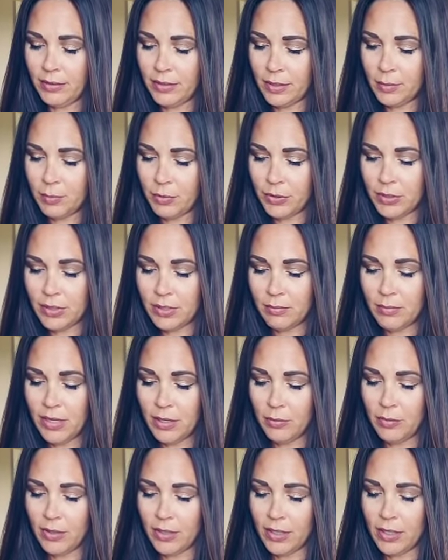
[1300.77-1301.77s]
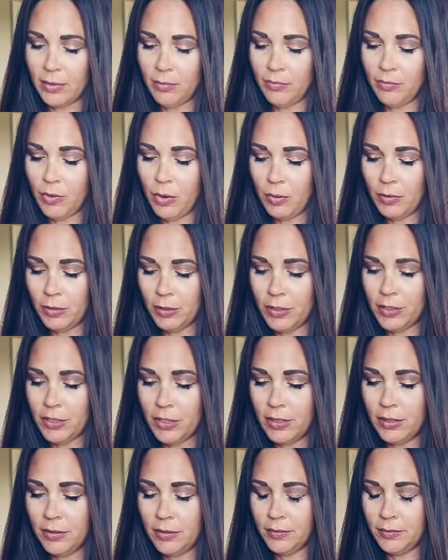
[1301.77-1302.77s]
This person may want to come forward
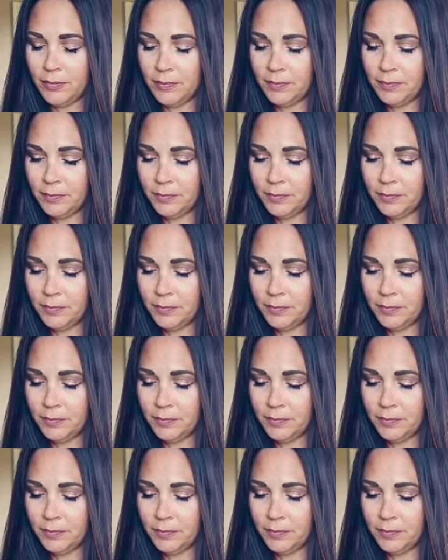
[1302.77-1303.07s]
to you.